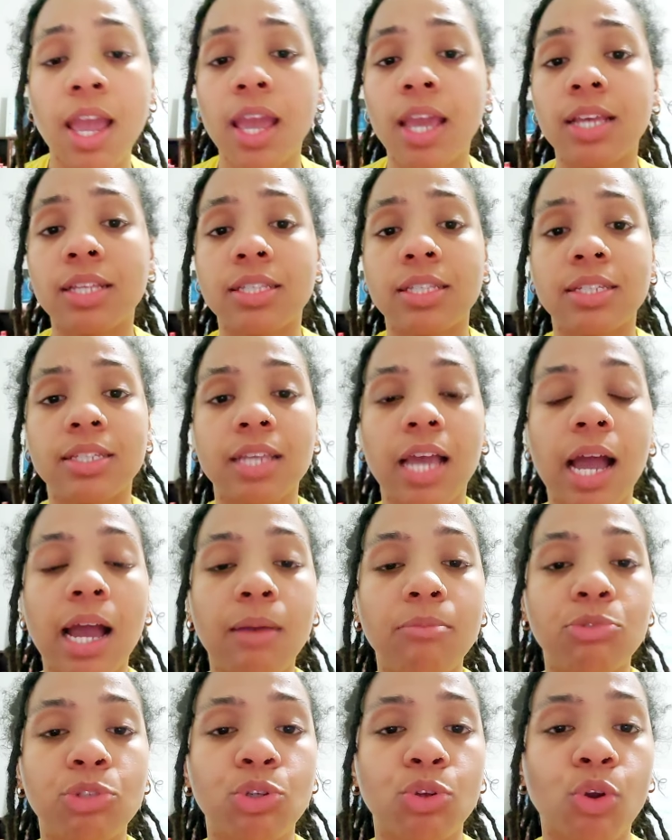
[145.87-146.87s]
It's a
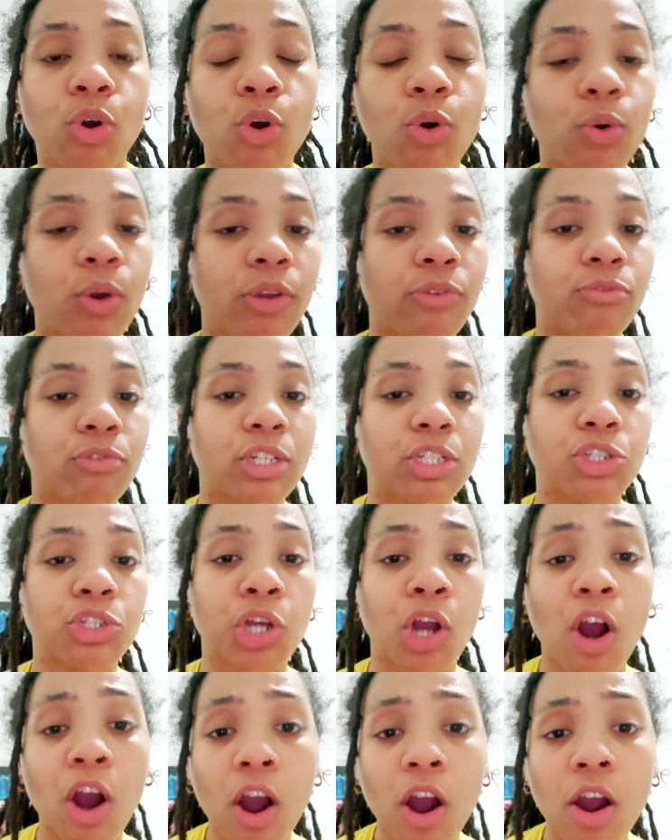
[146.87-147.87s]
time to go and
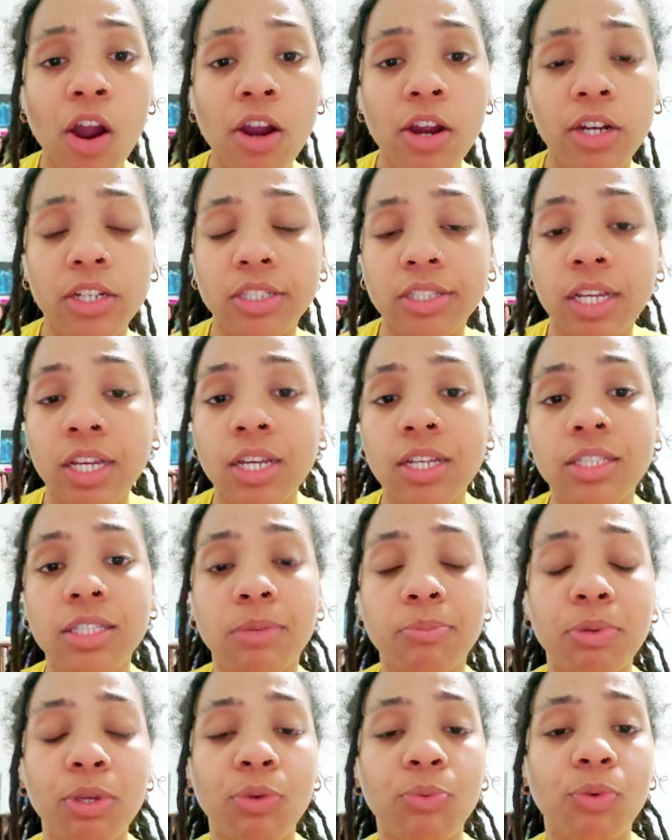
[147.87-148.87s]
recharge, to
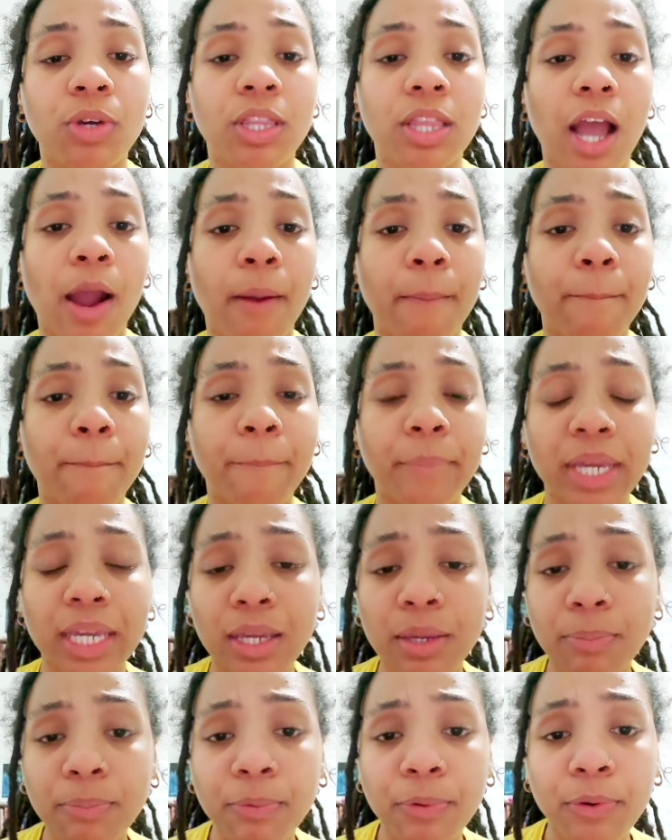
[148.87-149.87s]
be with our
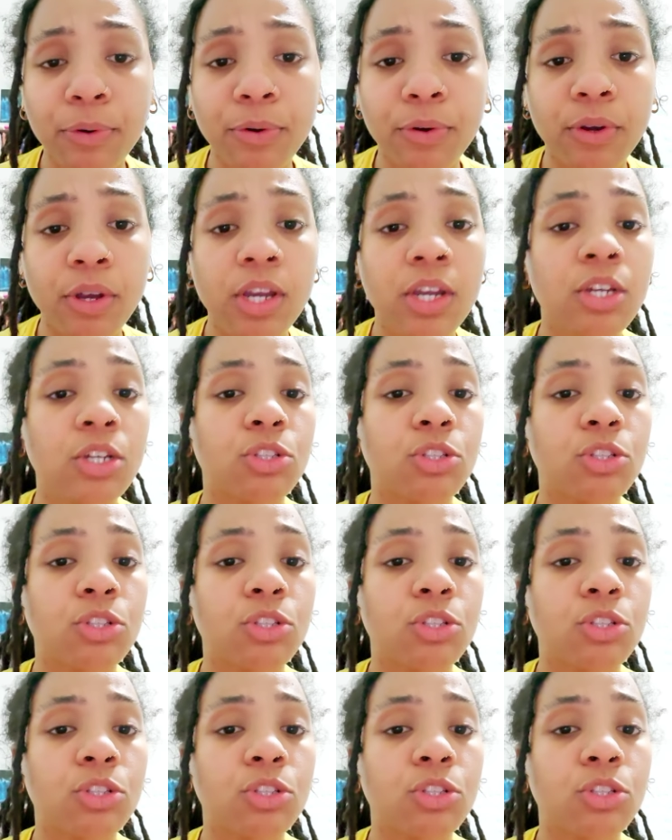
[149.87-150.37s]
people,